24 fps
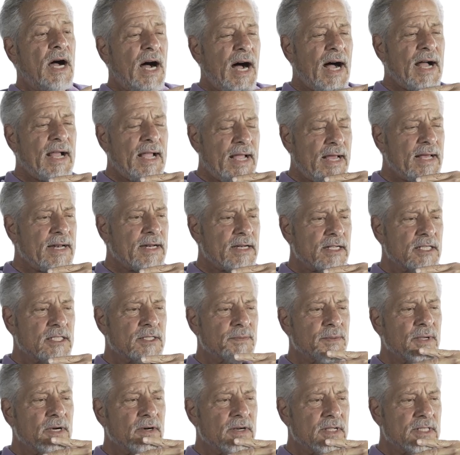I had an
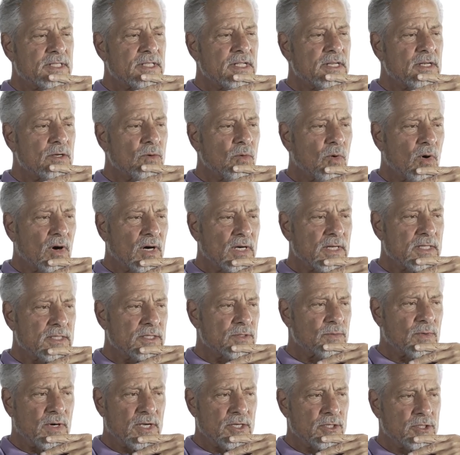experience in New
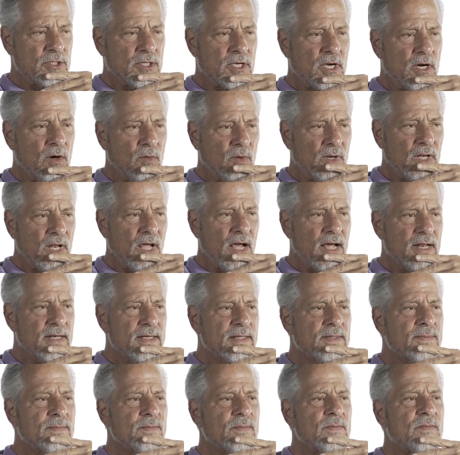Orleans where I used to go a
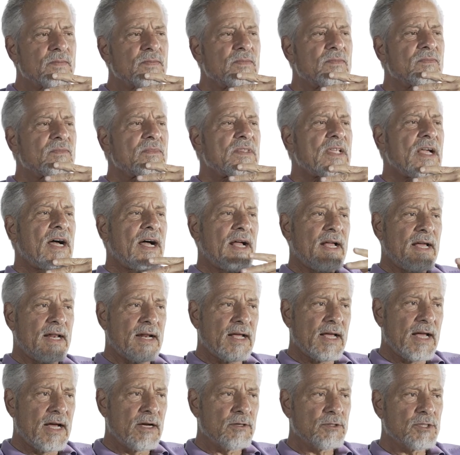lot. I had a
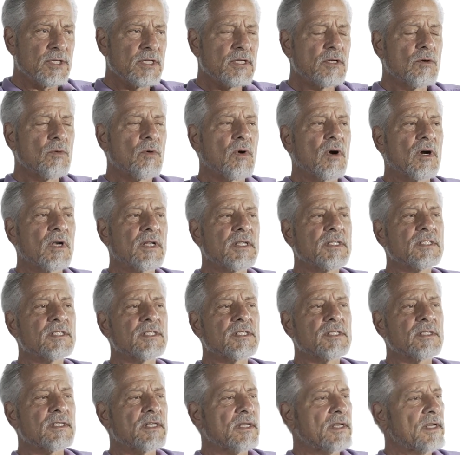house in New
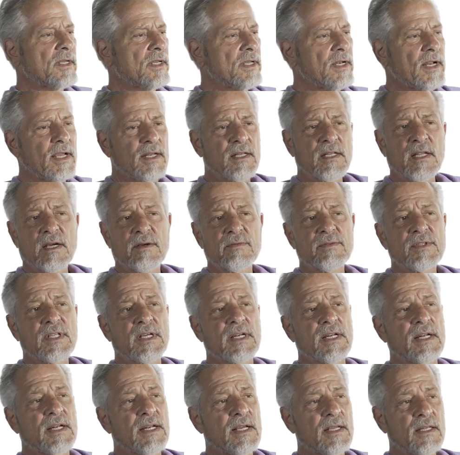Orleans, and I loved
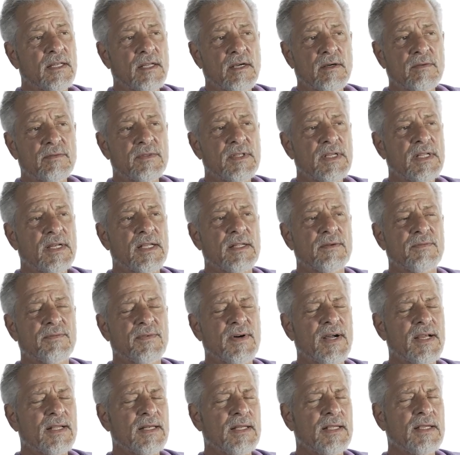it, and I loved it. And
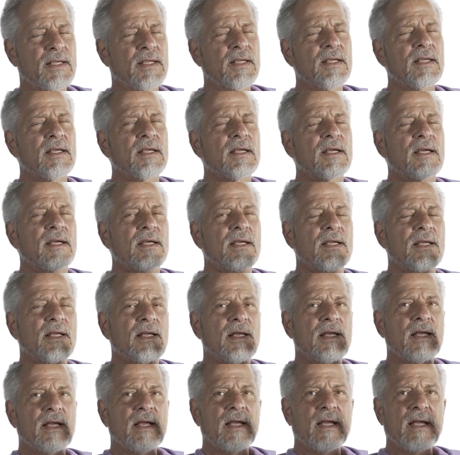finally,
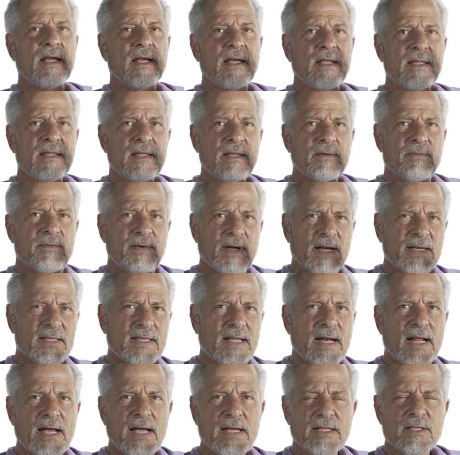the fact
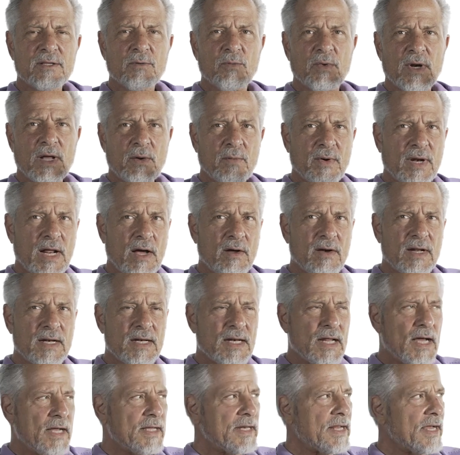that when I went out at
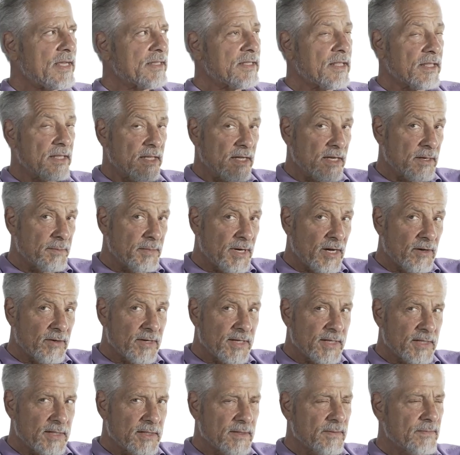night, I had to think about
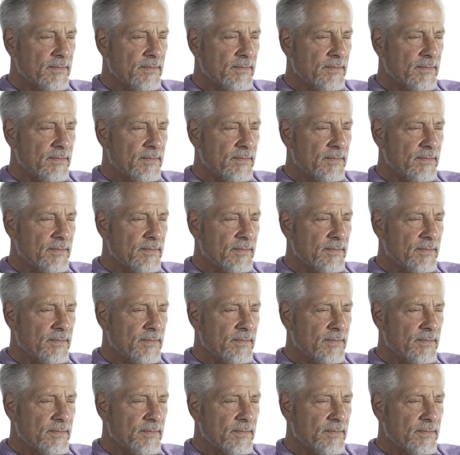it,